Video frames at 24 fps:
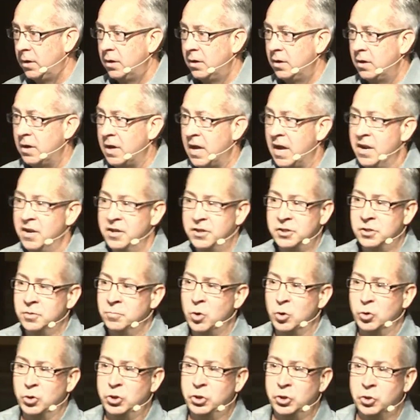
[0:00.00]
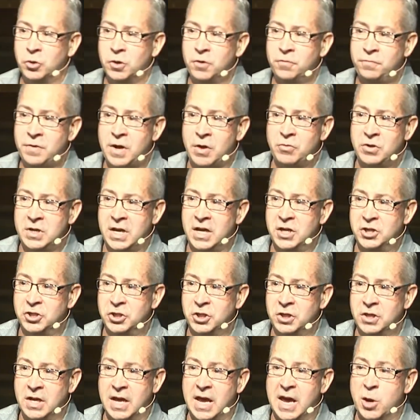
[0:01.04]
and it's the most sure
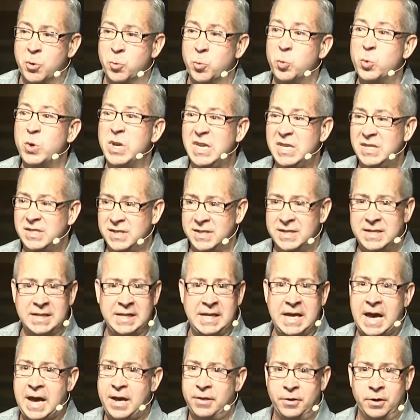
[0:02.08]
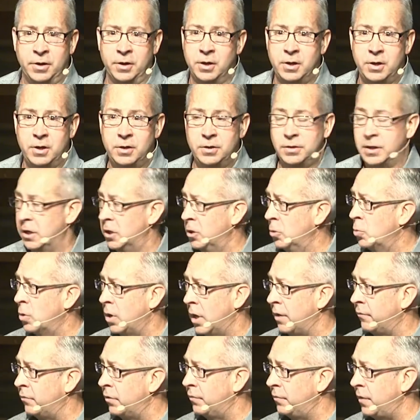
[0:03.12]
foundation and reason to gather that you will
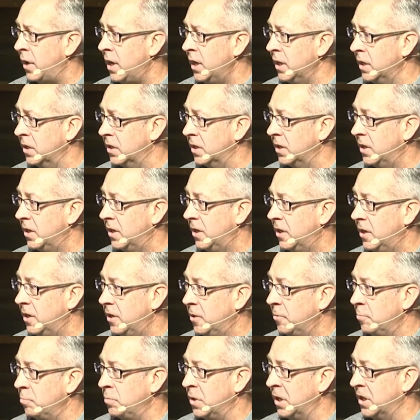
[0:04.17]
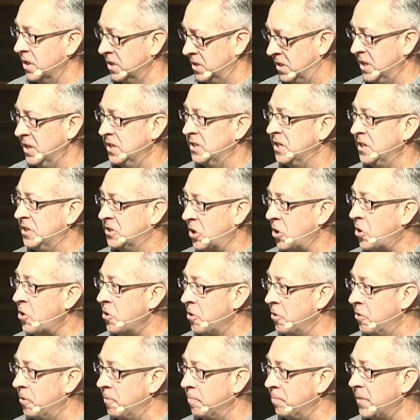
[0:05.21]
ever find because he's
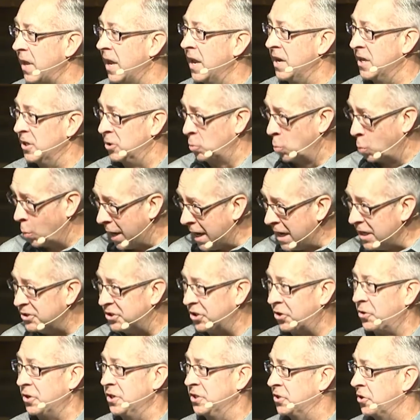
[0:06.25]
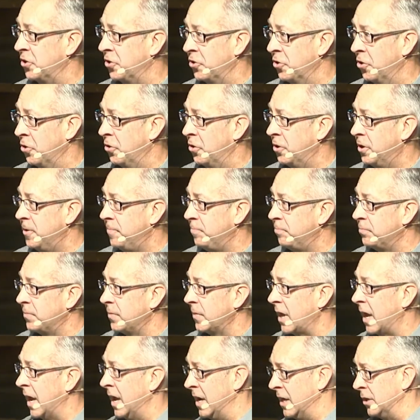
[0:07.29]
eternal and his ways are eternal
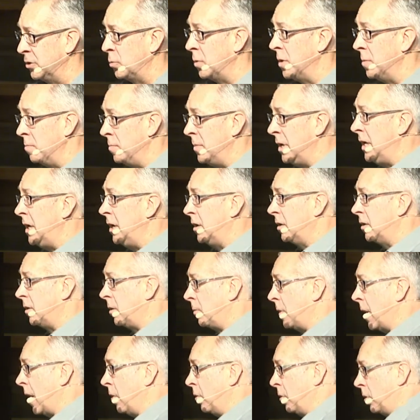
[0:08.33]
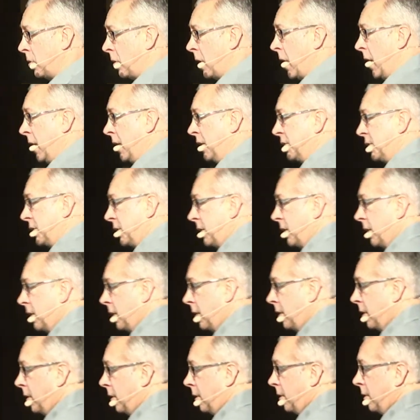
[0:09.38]
and as we meet around Christ,
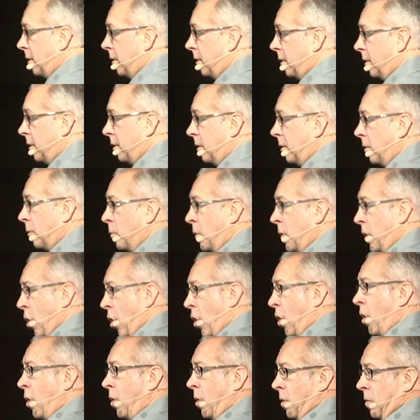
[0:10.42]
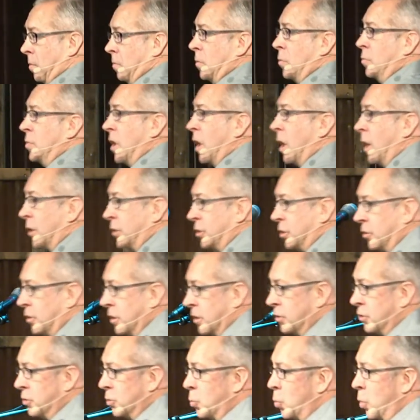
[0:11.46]
we all will be ushered
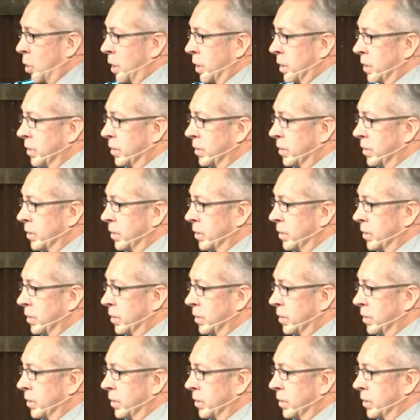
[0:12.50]
into one.